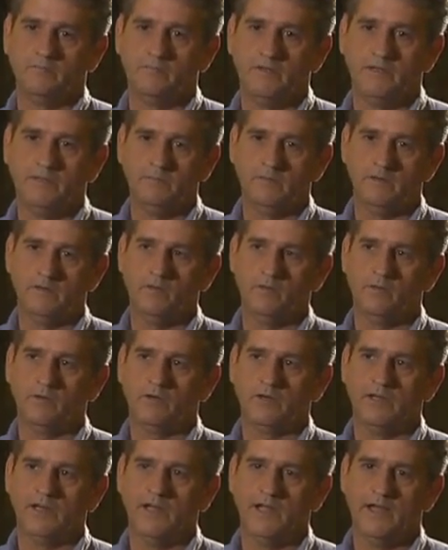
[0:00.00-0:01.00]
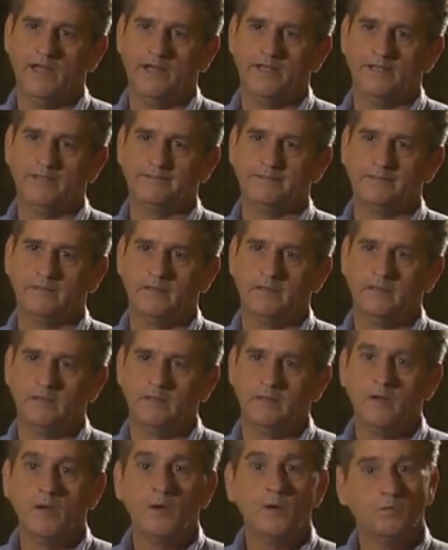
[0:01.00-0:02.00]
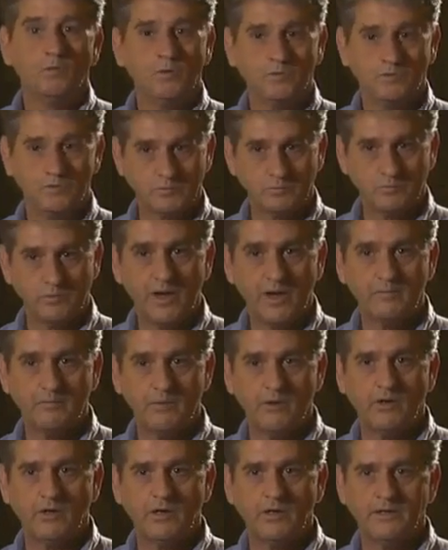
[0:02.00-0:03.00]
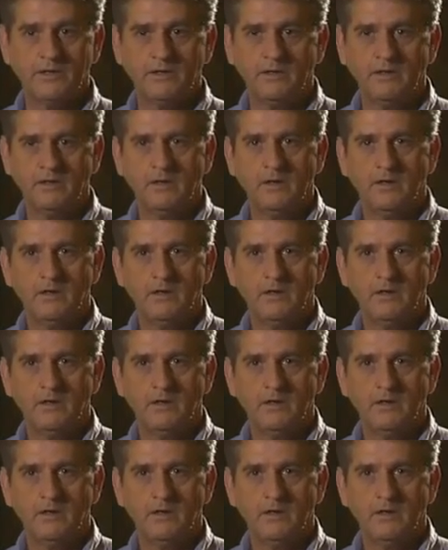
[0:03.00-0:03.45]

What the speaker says: people organized, which was primarily,